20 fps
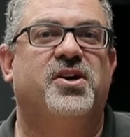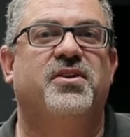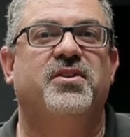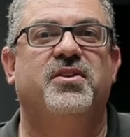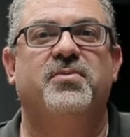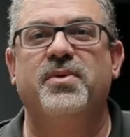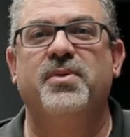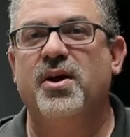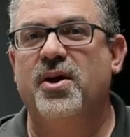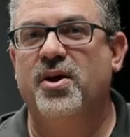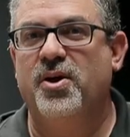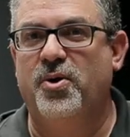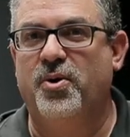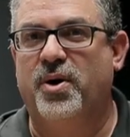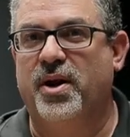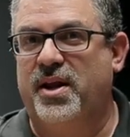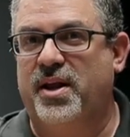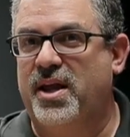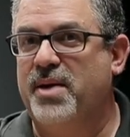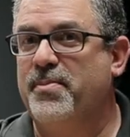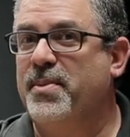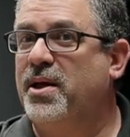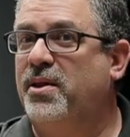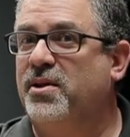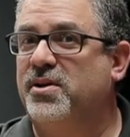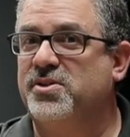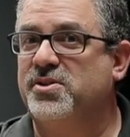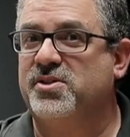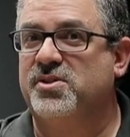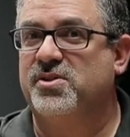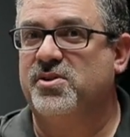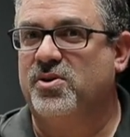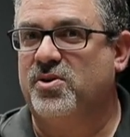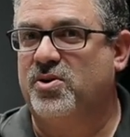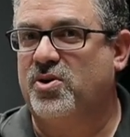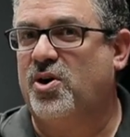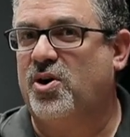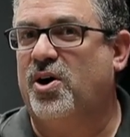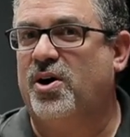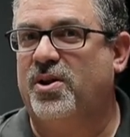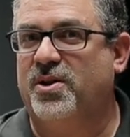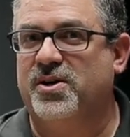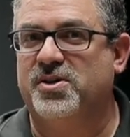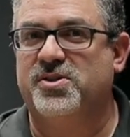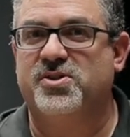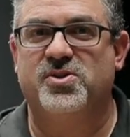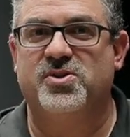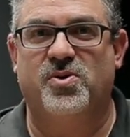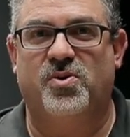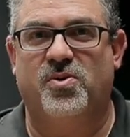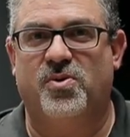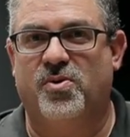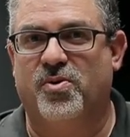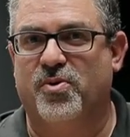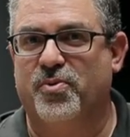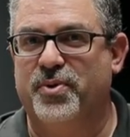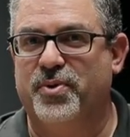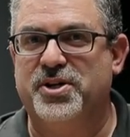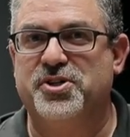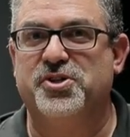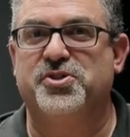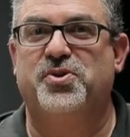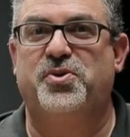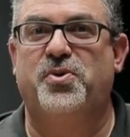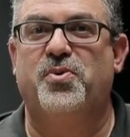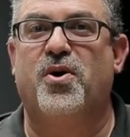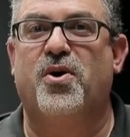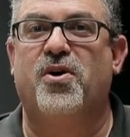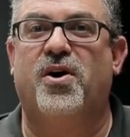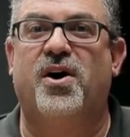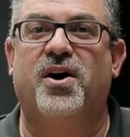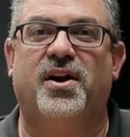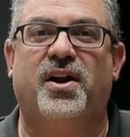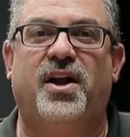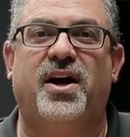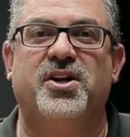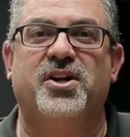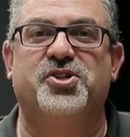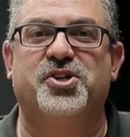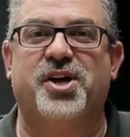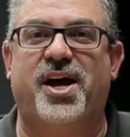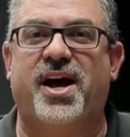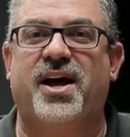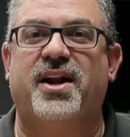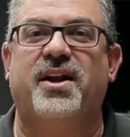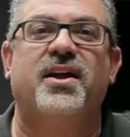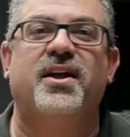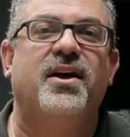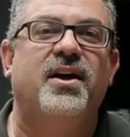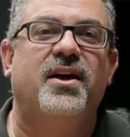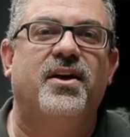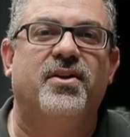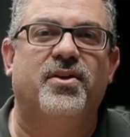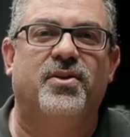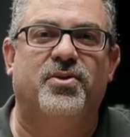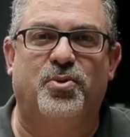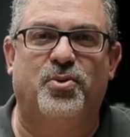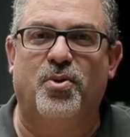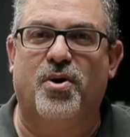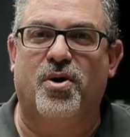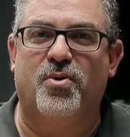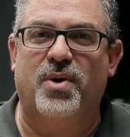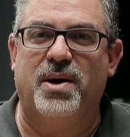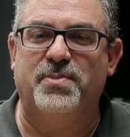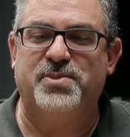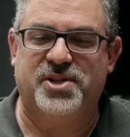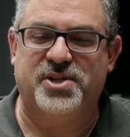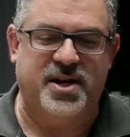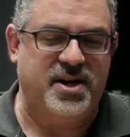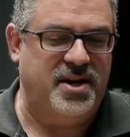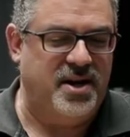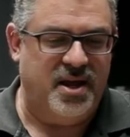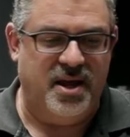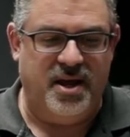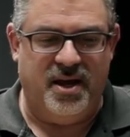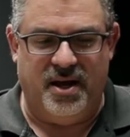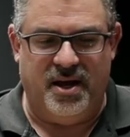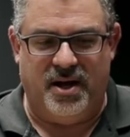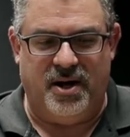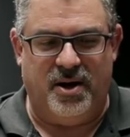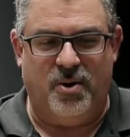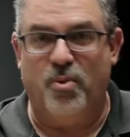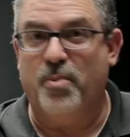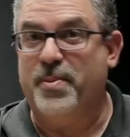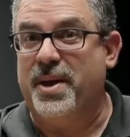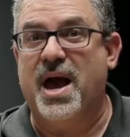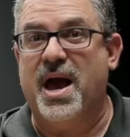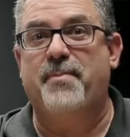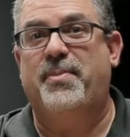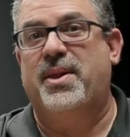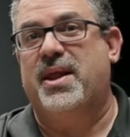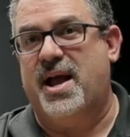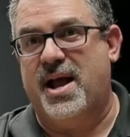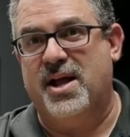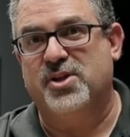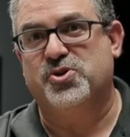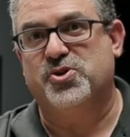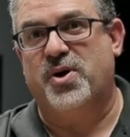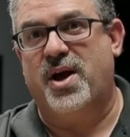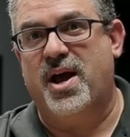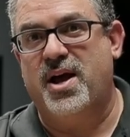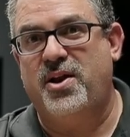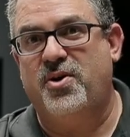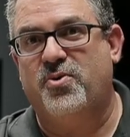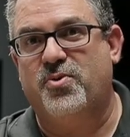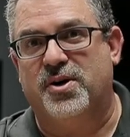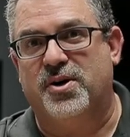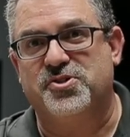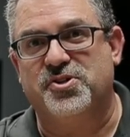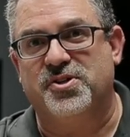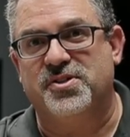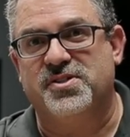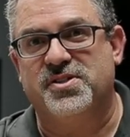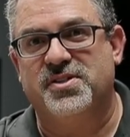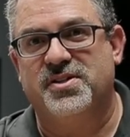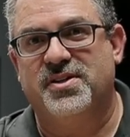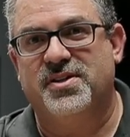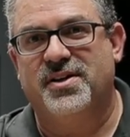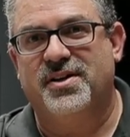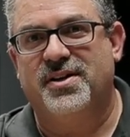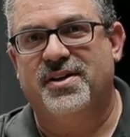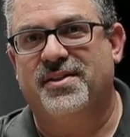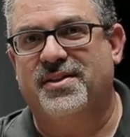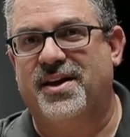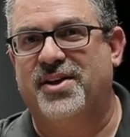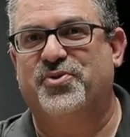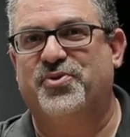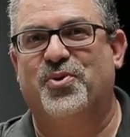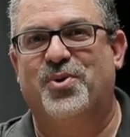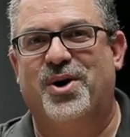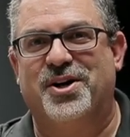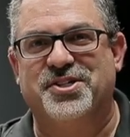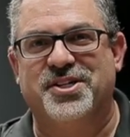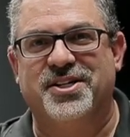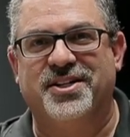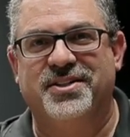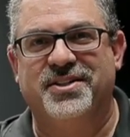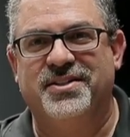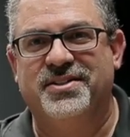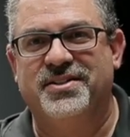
on them, you can email us, call us, or reach us through our online chat, through our website. Uh, we'll be happy to answer any questions. Thanks for watching.